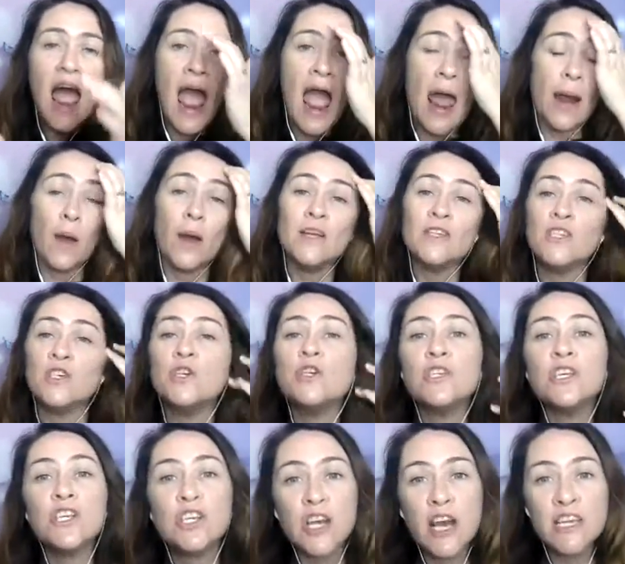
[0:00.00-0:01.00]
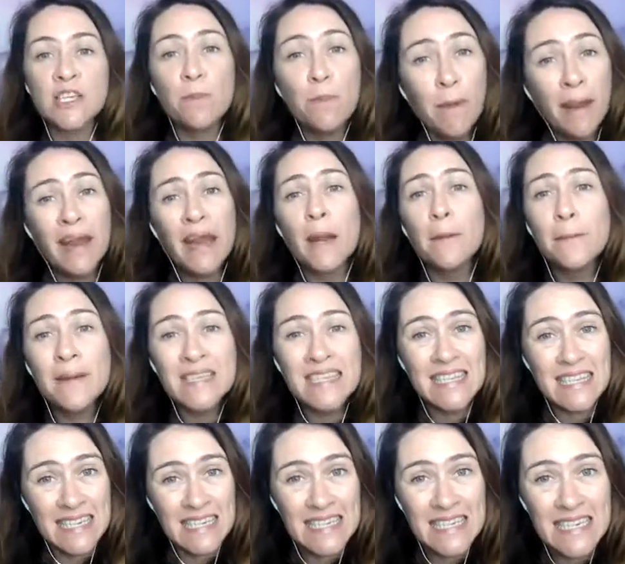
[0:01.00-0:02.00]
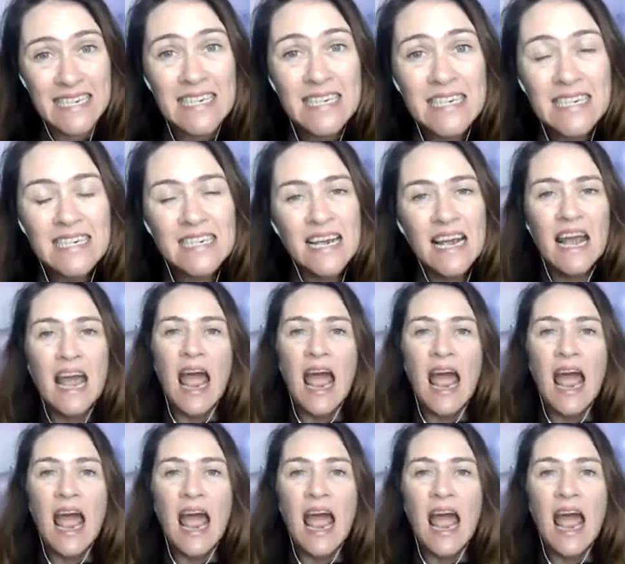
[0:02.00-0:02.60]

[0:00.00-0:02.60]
and I do suggest being persistent.